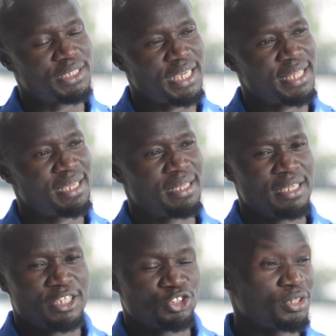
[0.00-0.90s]
it in Kenya.
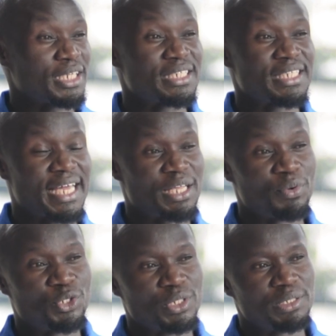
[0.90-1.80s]
Not that in Kenya
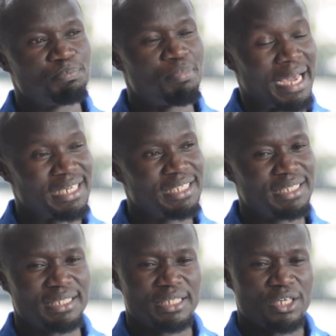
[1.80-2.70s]
we do it
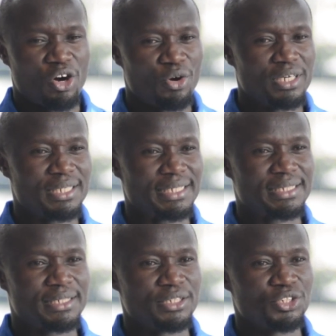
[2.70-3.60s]
badly, only
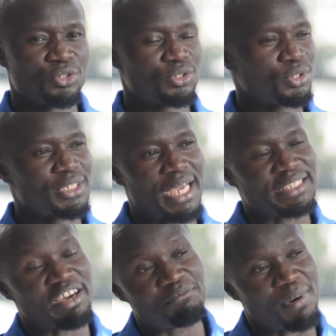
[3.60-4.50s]
that those
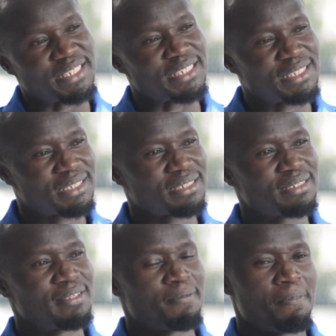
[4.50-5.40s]
guys have budgets.